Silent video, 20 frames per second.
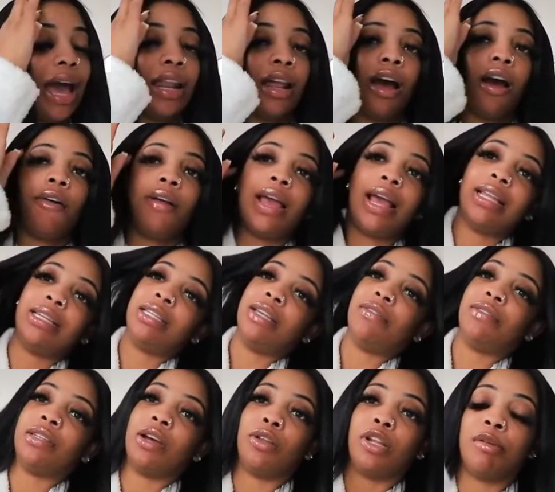I done already had
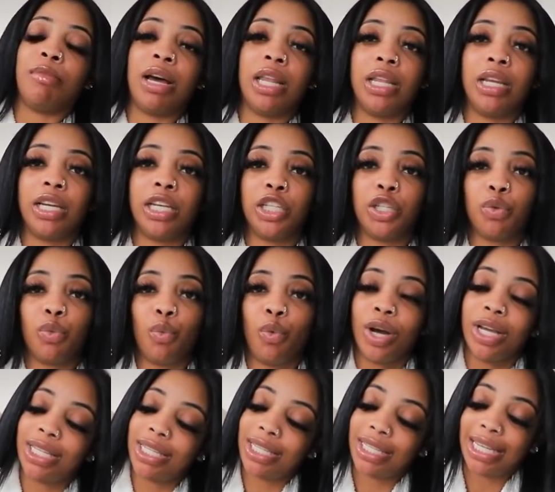stuff stolen on my luggage
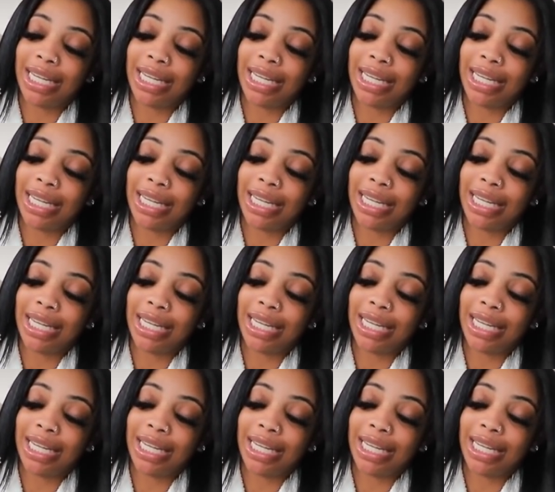once,